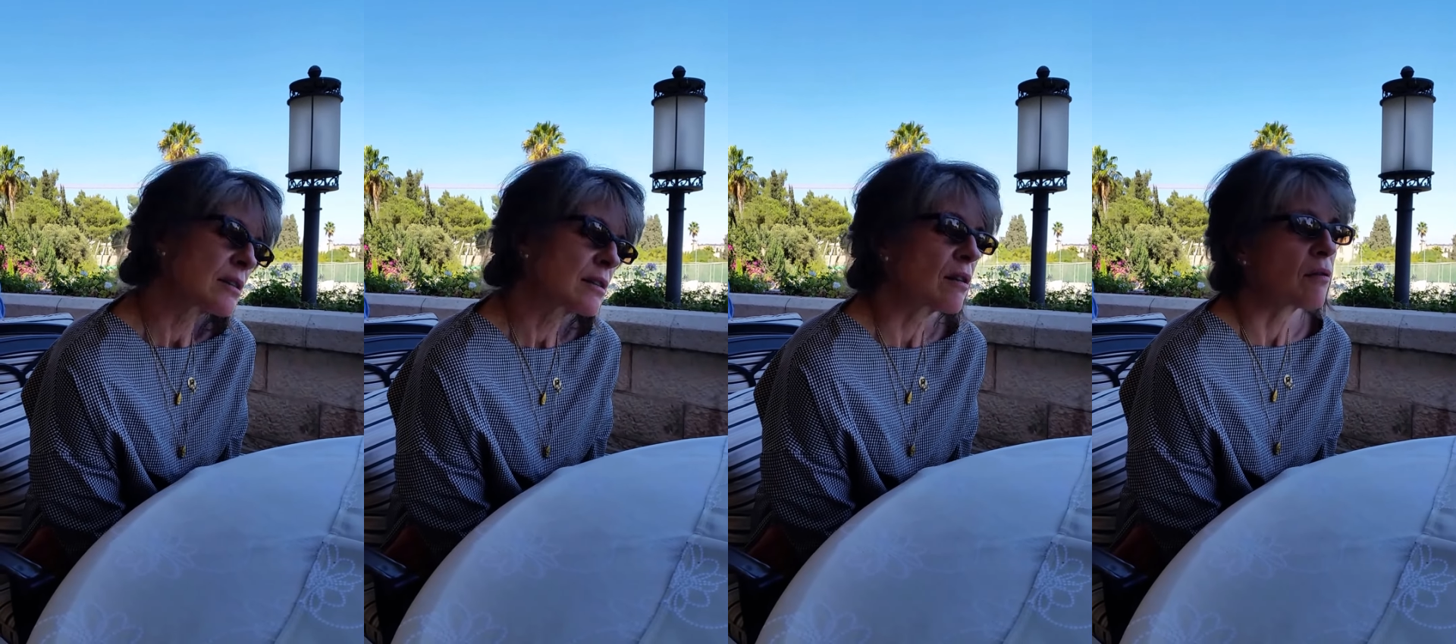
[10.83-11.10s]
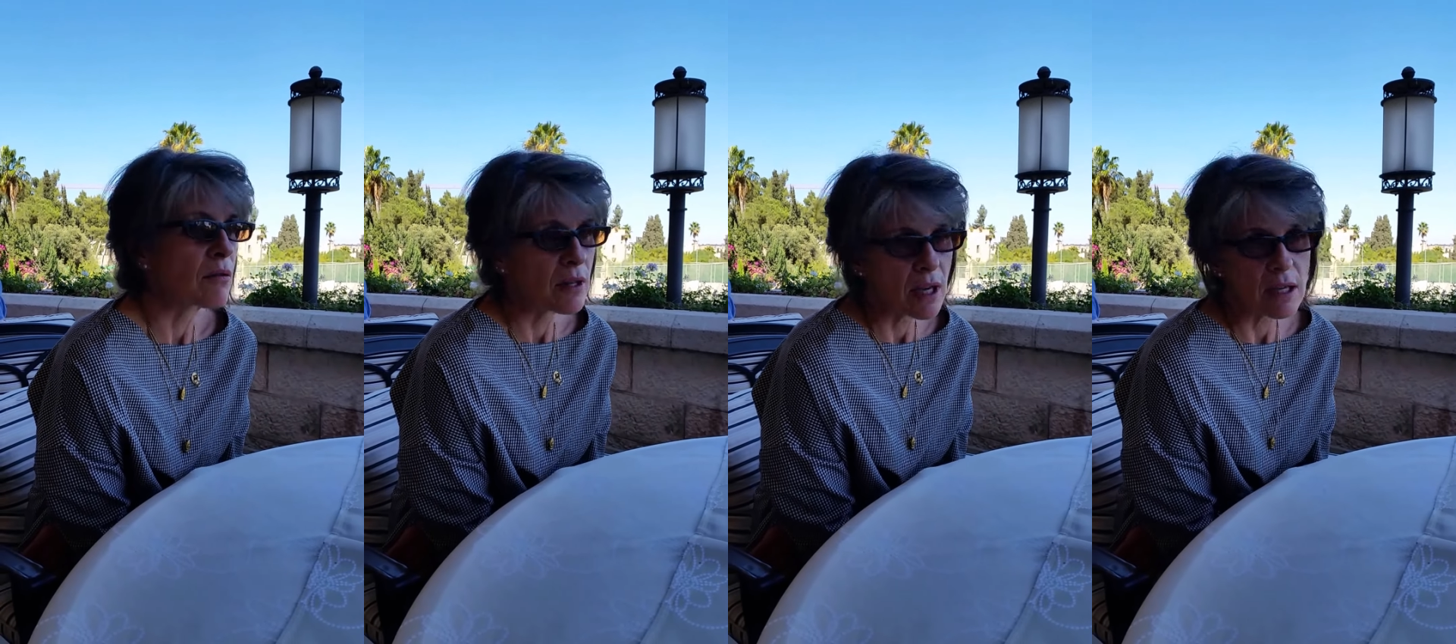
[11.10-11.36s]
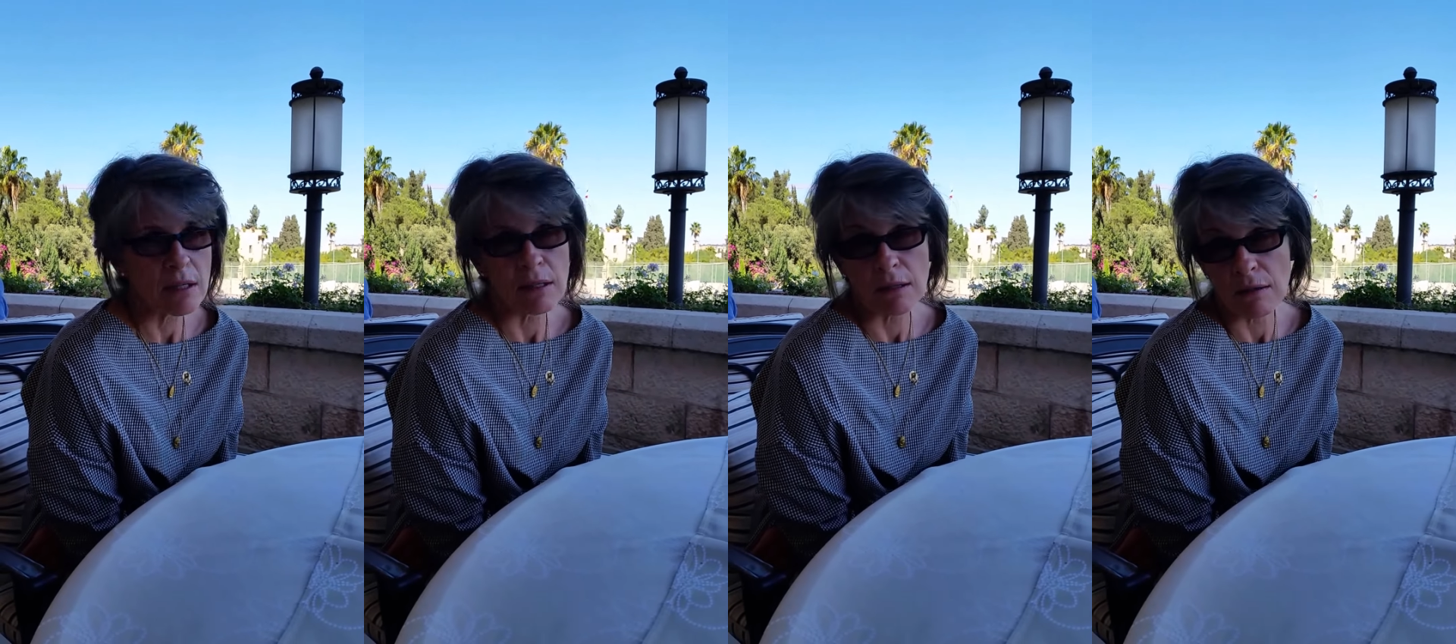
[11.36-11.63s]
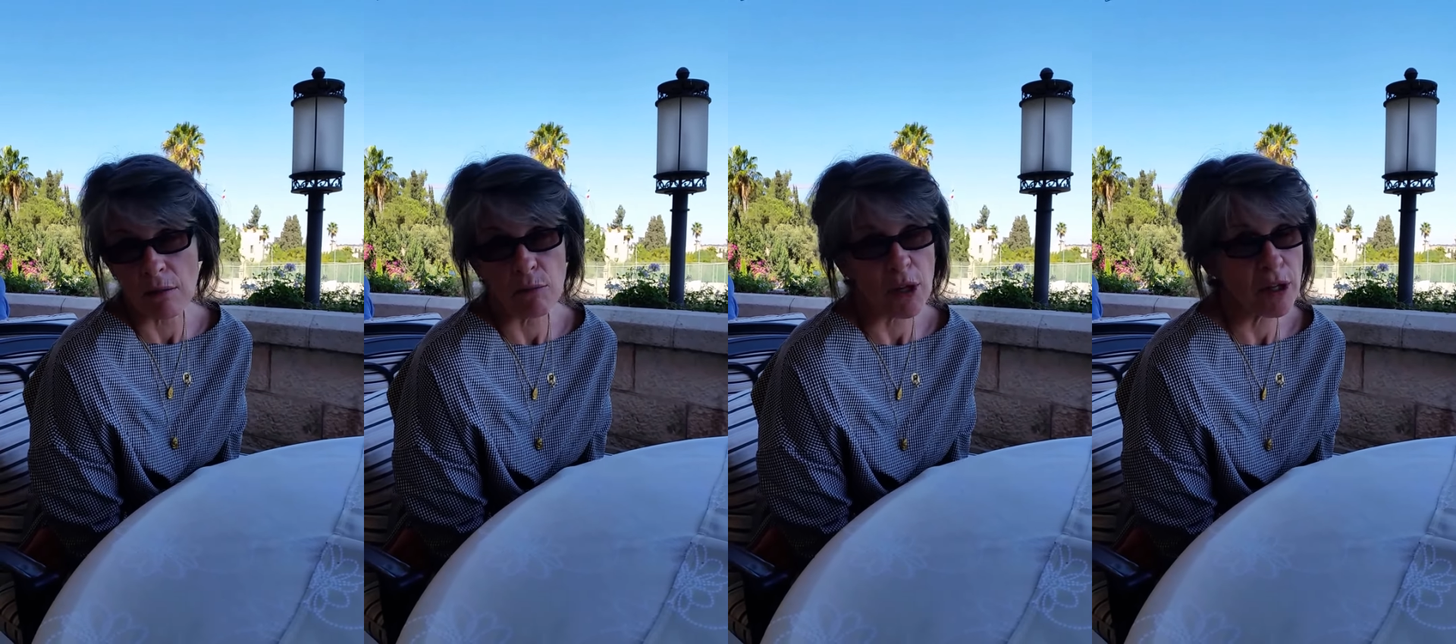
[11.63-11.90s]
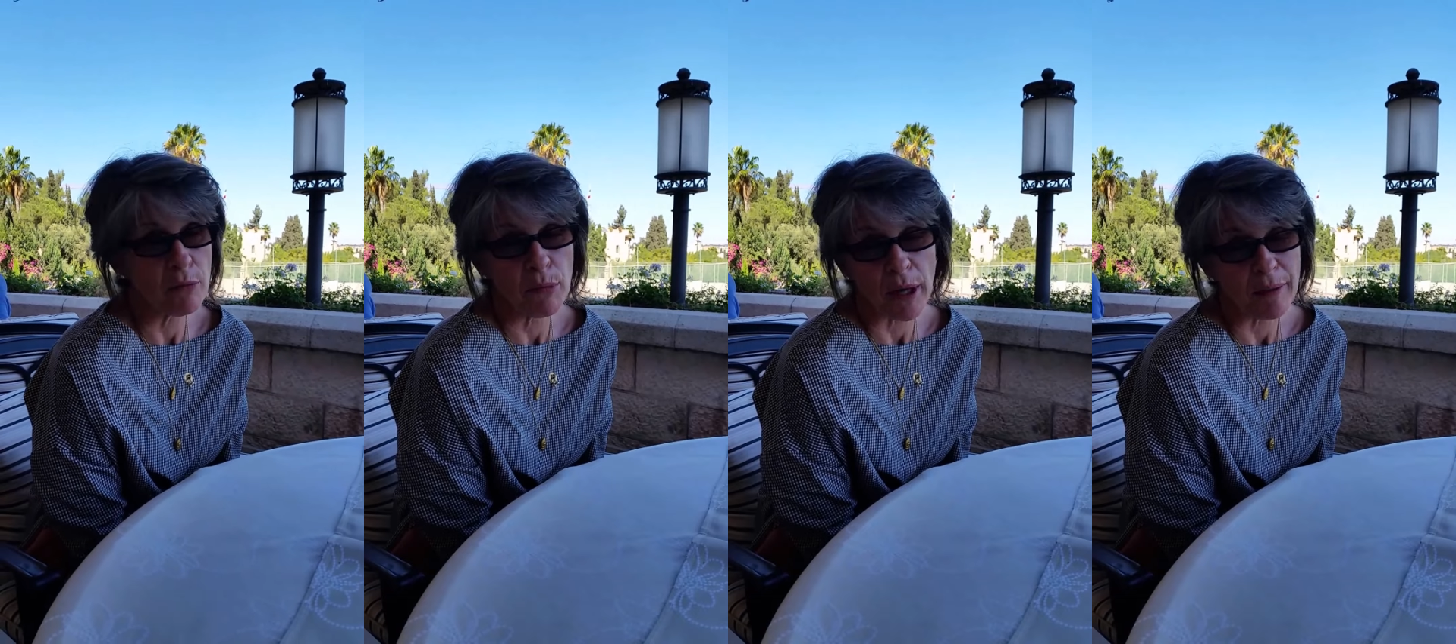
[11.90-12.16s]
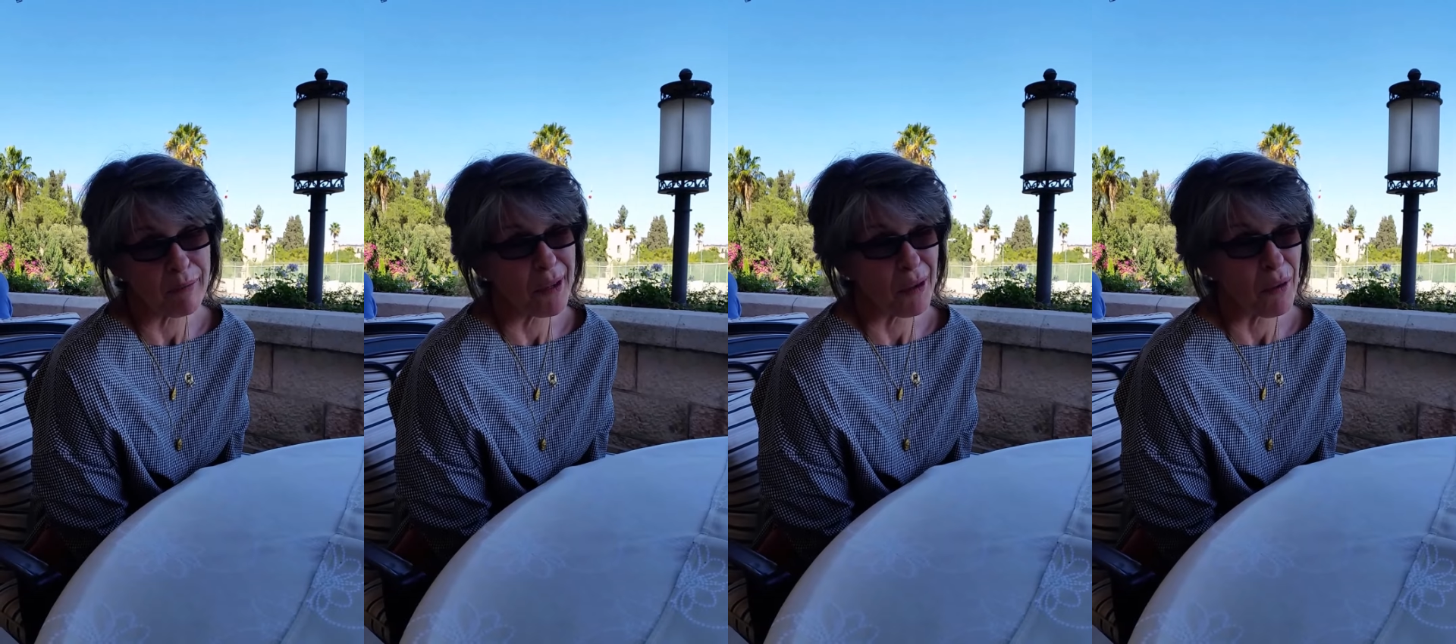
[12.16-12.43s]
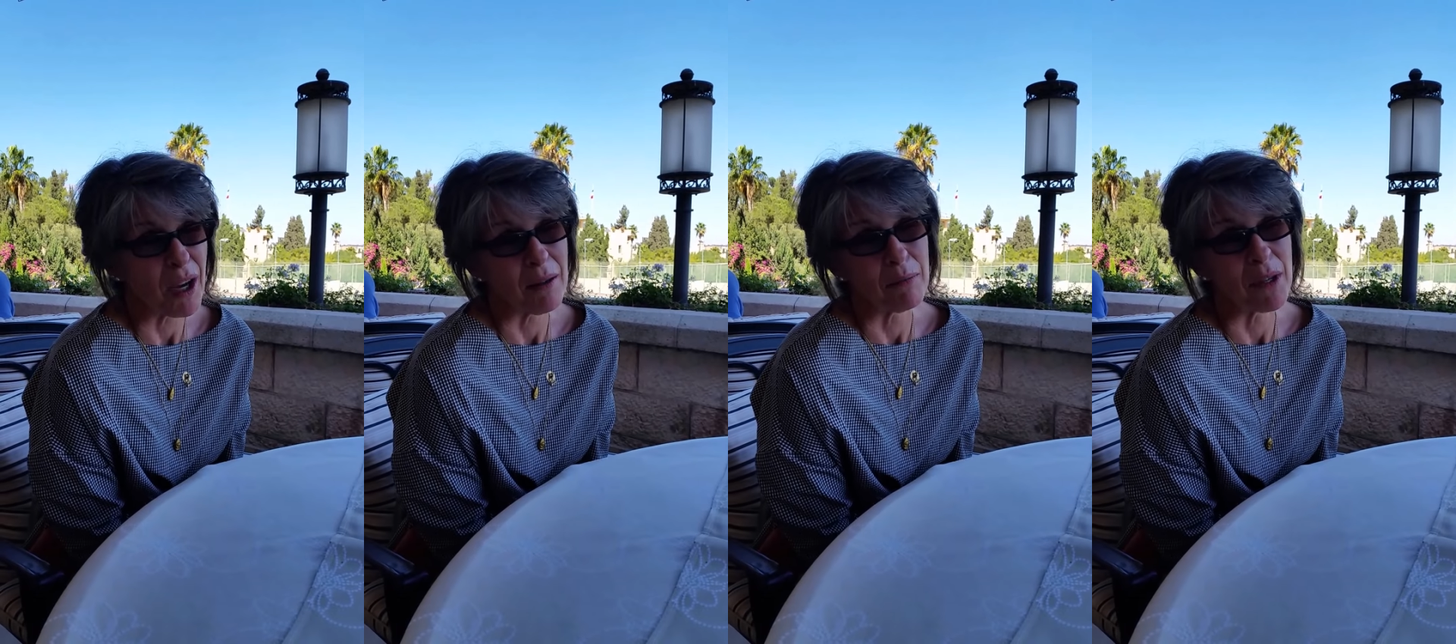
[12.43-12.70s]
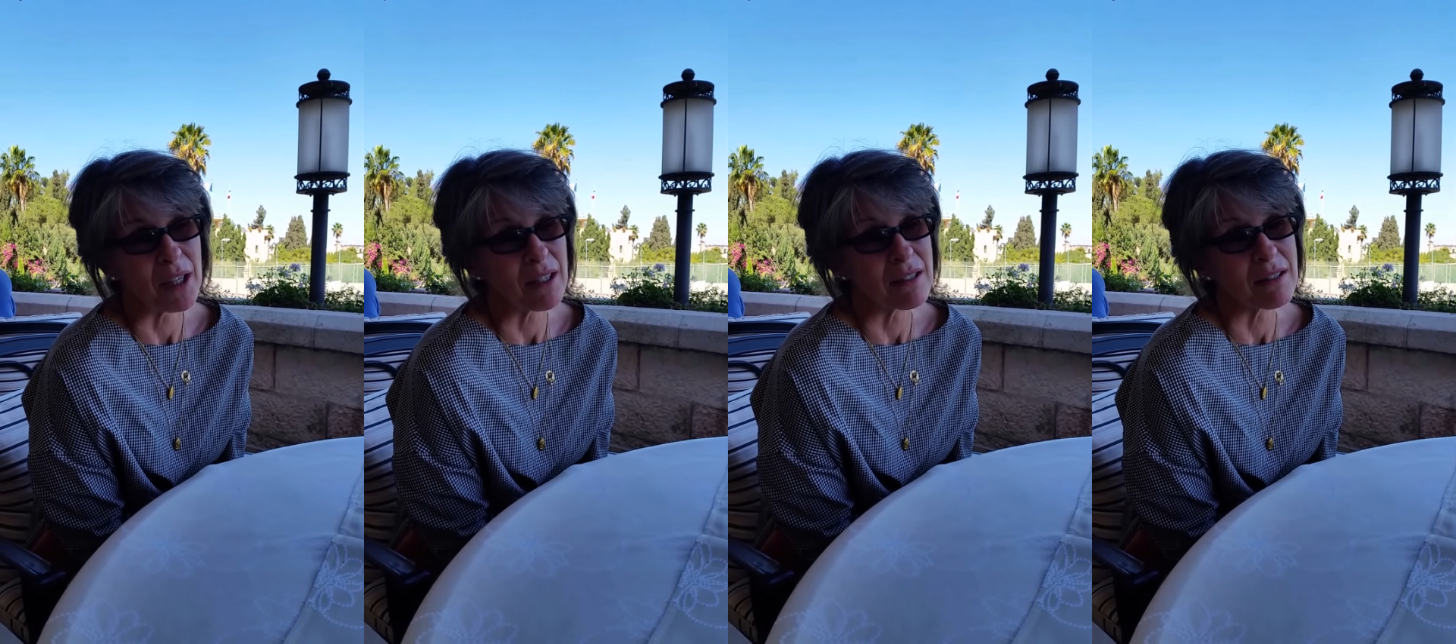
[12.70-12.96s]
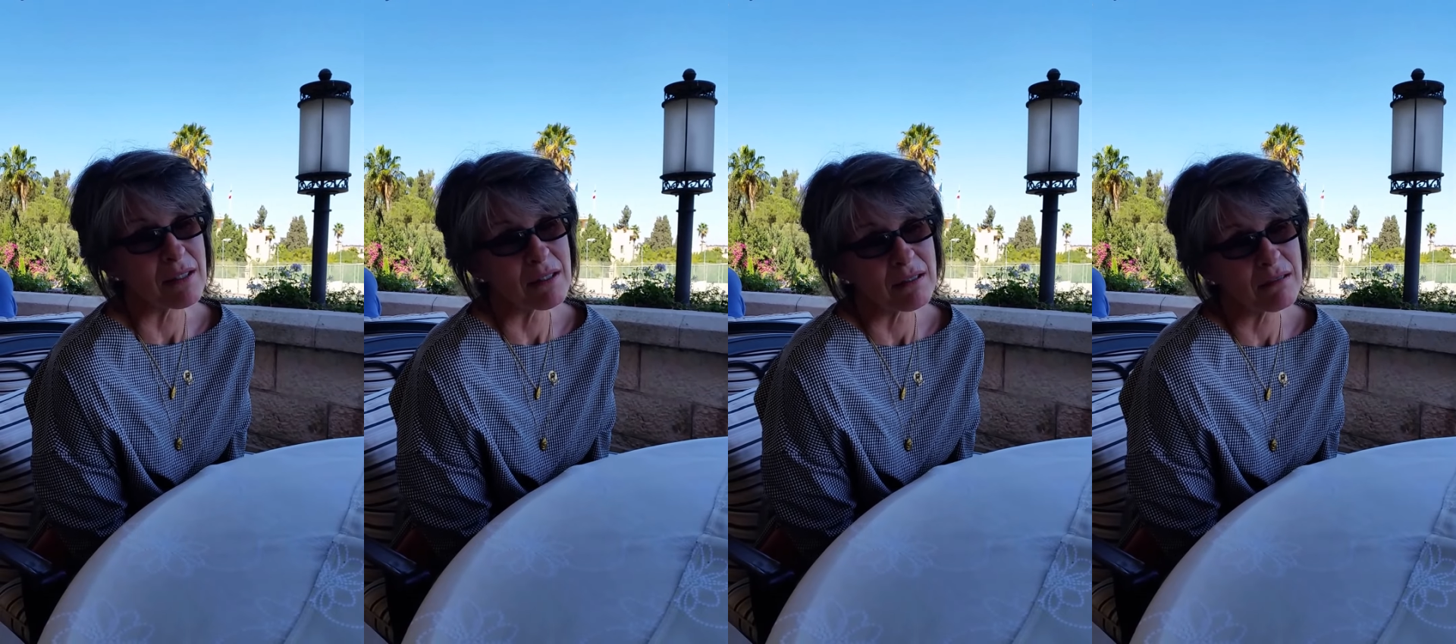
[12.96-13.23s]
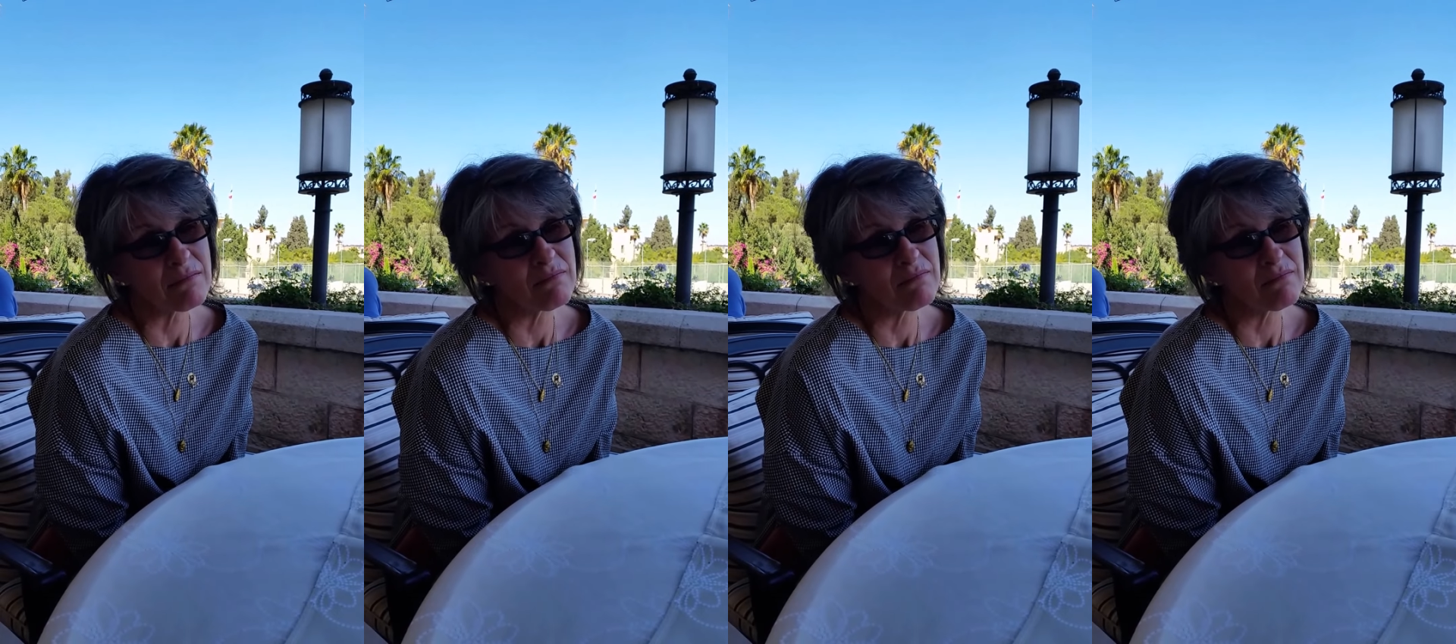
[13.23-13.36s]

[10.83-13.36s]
So yes, your mother might be right, because